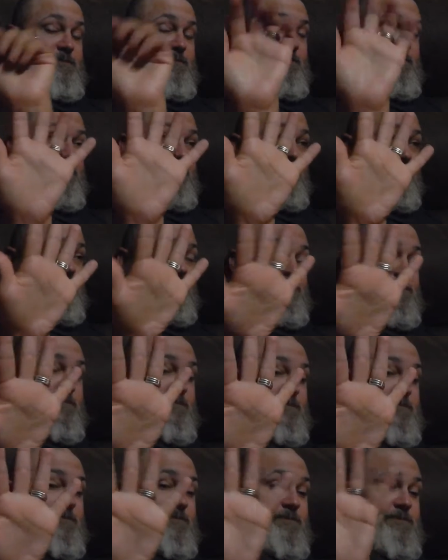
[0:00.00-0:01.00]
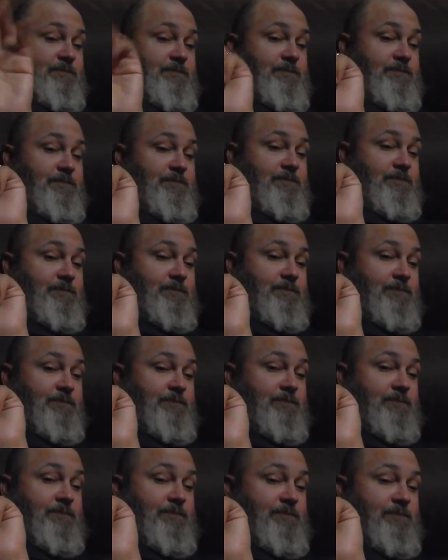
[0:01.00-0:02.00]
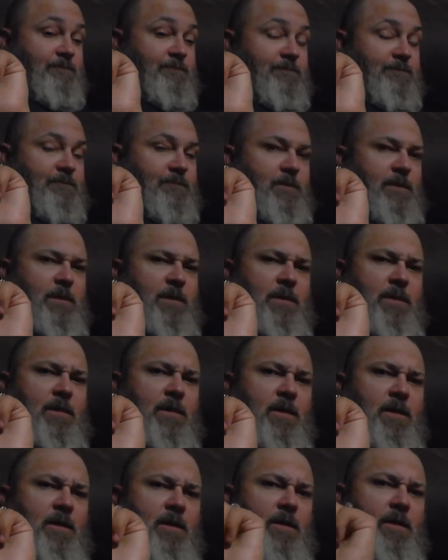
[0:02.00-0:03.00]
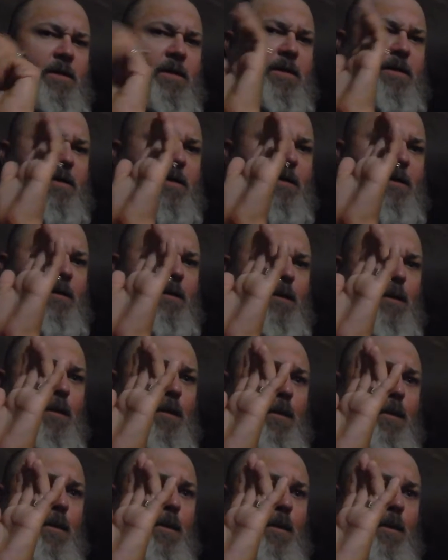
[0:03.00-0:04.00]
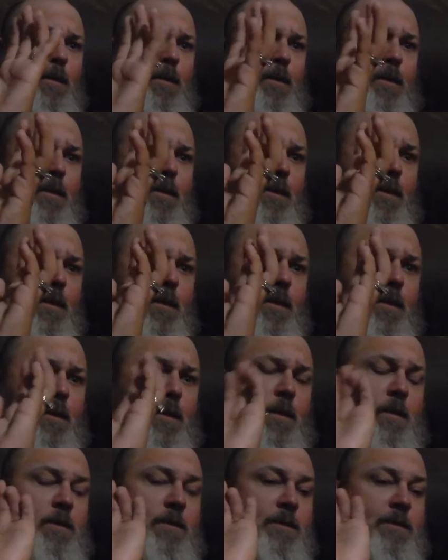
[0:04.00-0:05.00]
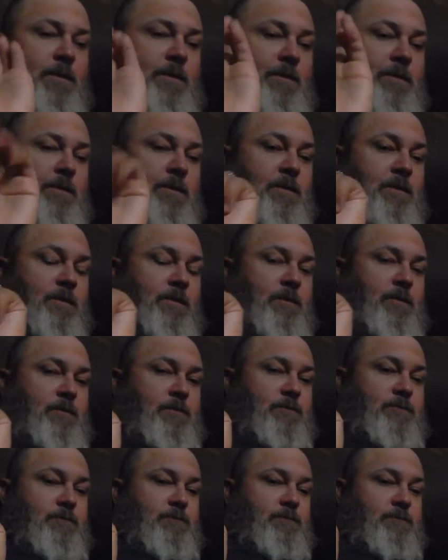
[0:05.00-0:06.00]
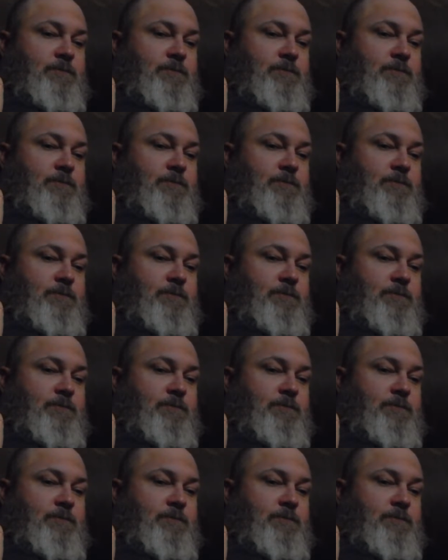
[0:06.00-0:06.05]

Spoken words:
The person shown says nothing.